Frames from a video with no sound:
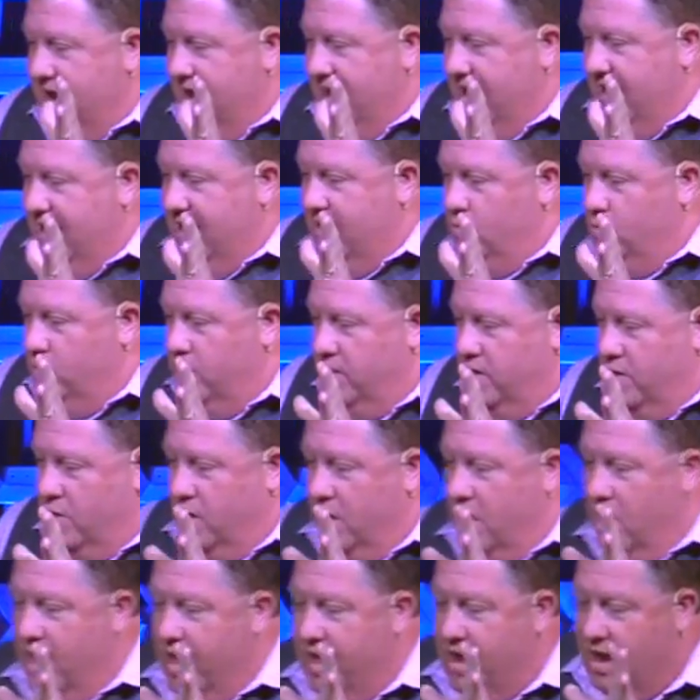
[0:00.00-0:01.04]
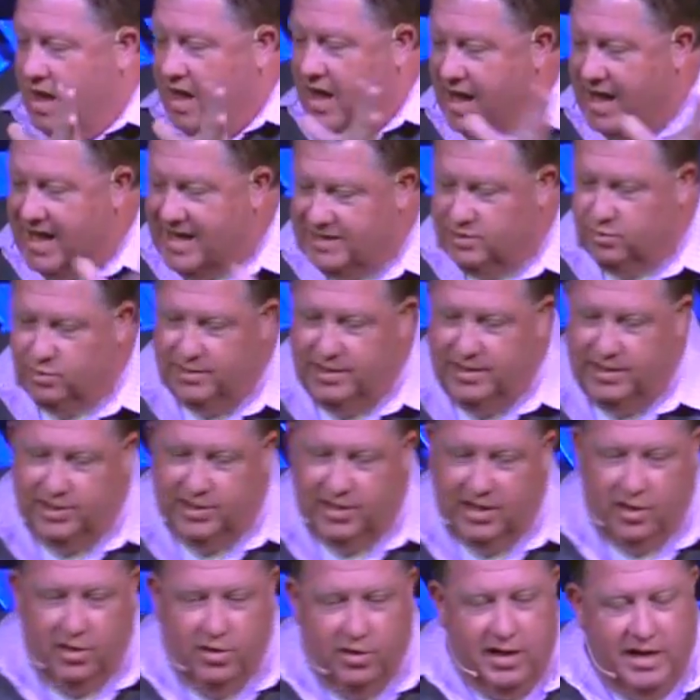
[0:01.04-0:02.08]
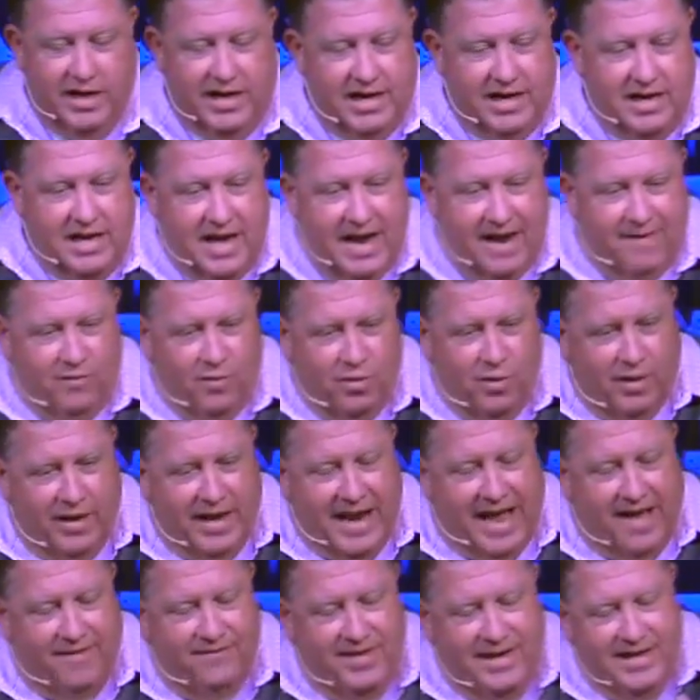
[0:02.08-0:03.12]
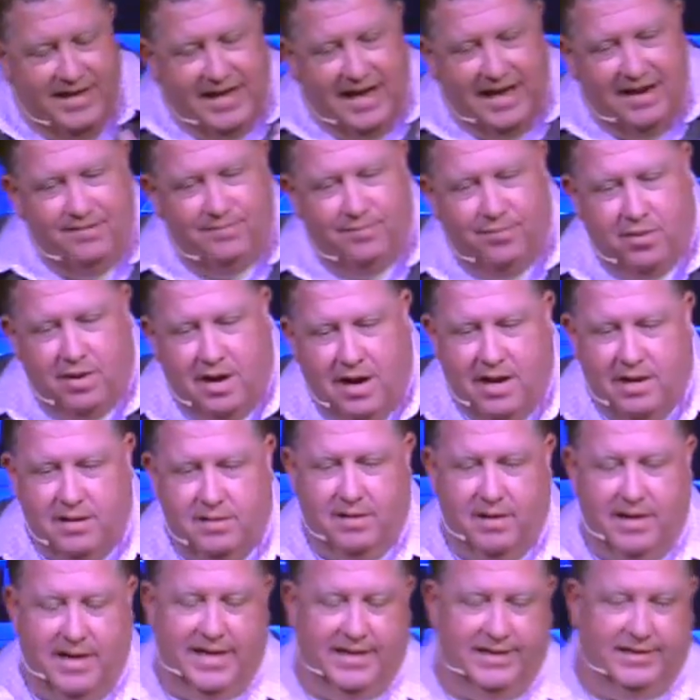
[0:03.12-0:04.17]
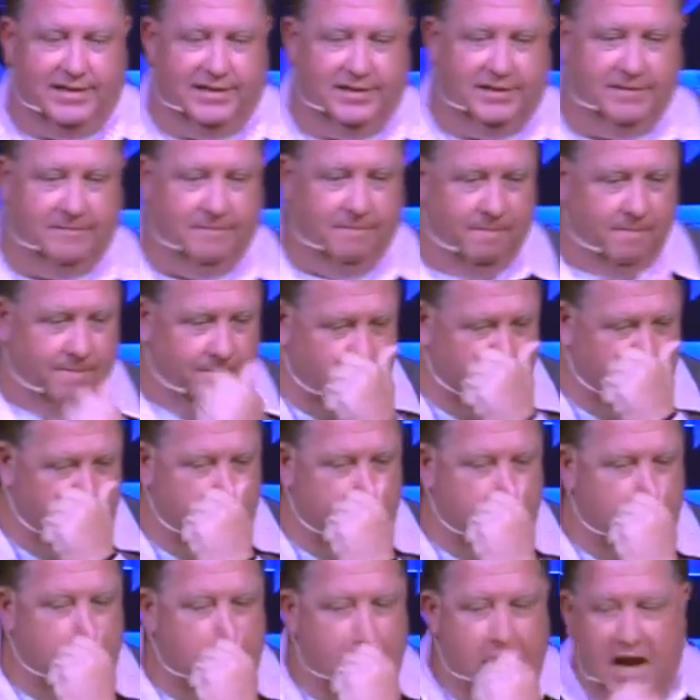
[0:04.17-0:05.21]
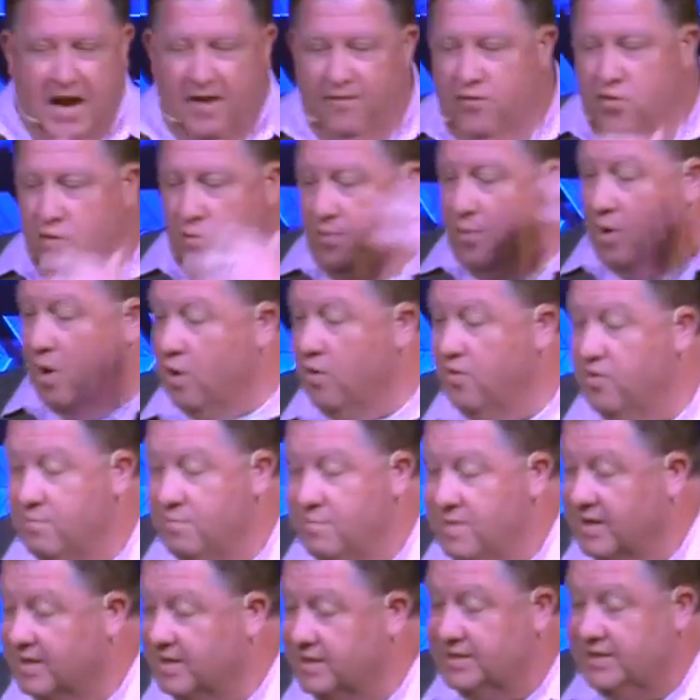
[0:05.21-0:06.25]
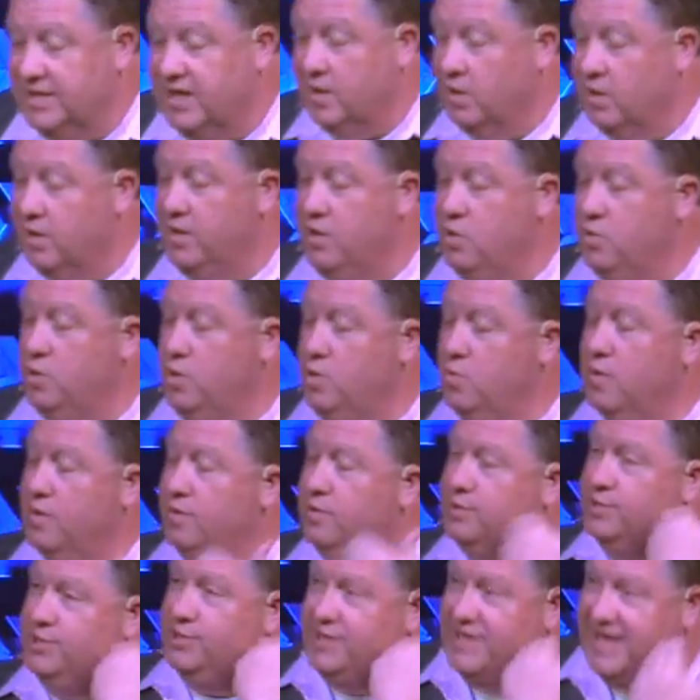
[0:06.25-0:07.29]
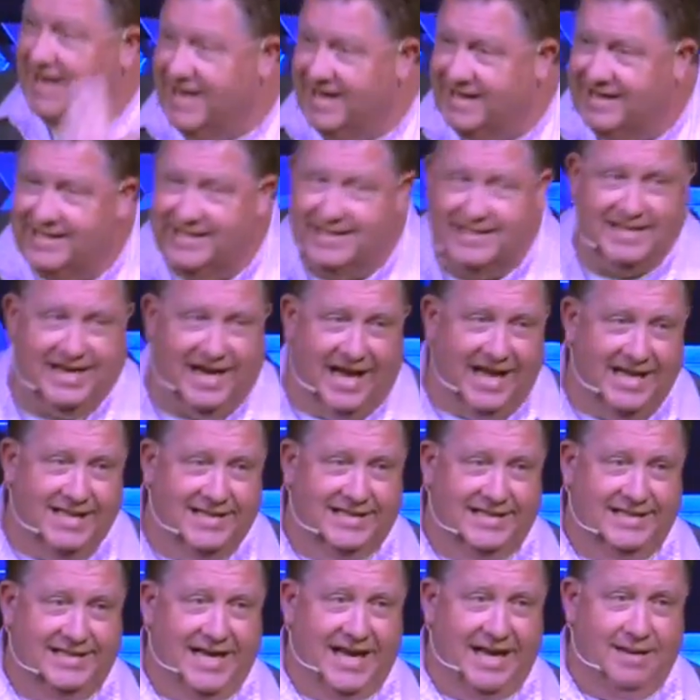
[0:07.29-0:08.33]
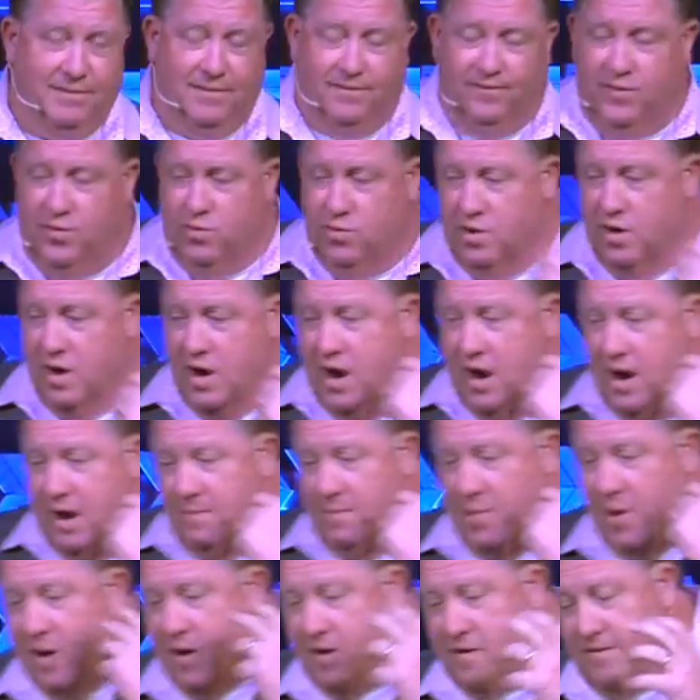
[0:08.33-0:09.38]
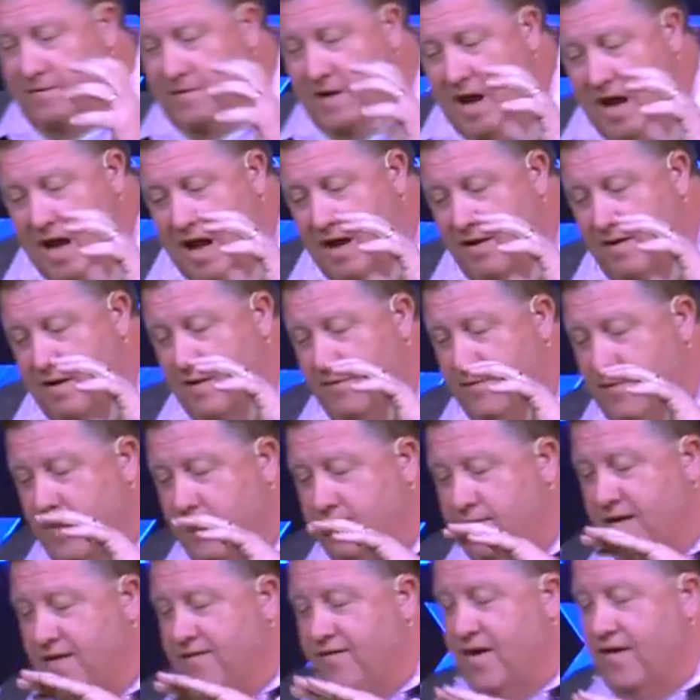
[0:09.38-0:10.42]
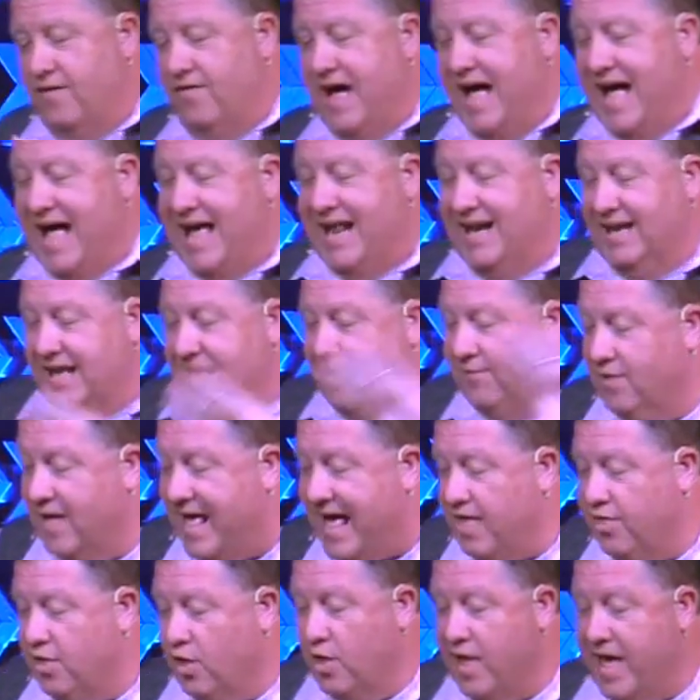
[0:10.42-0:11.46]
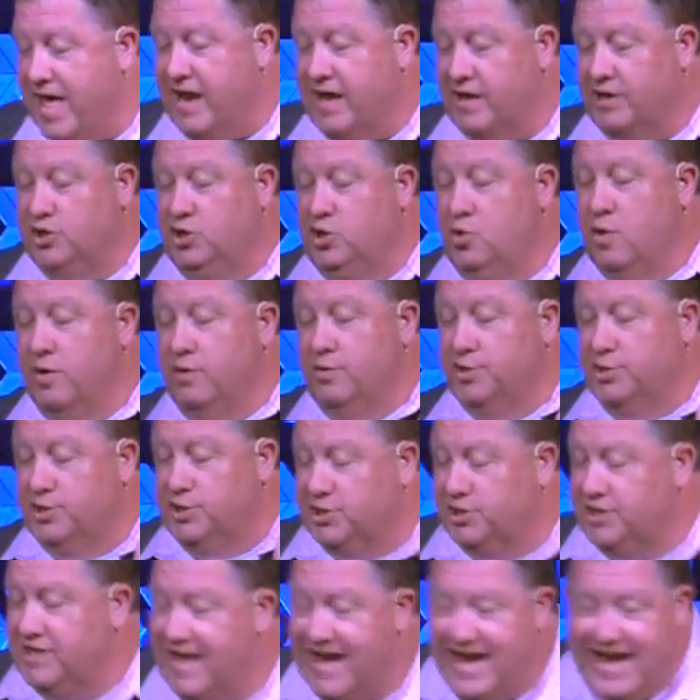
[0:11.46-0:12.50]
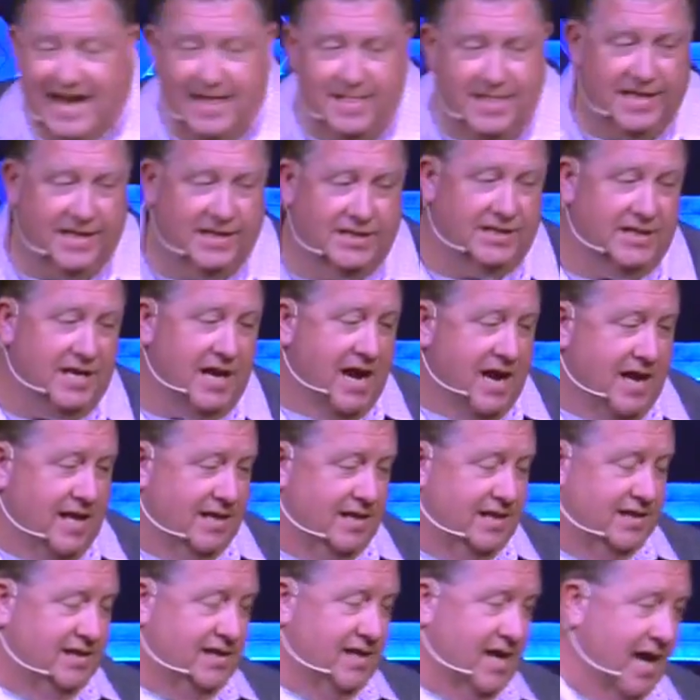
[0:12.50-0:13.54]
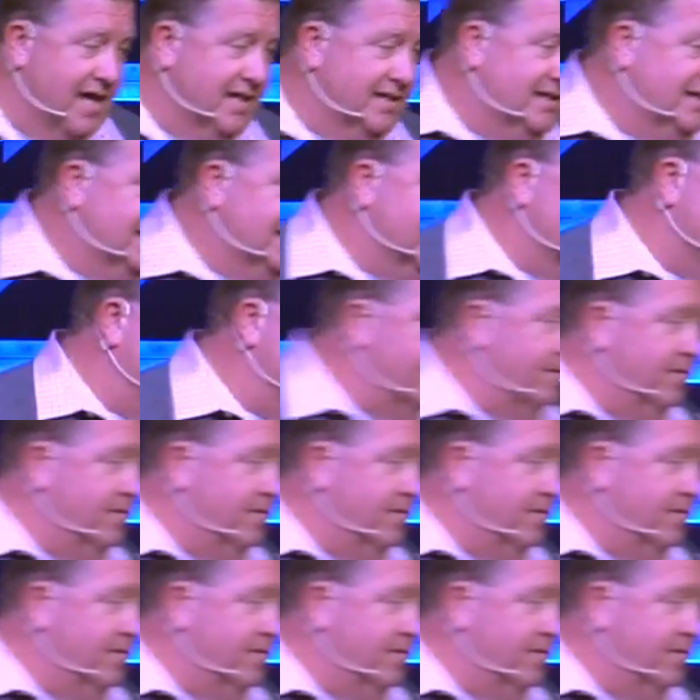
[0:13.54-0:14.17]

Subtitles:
And when they're at odds with each other, they can never really have any kind of progress. If you're part of the military, you understand this concept. If you were part of high-level athletics, you understand this concept.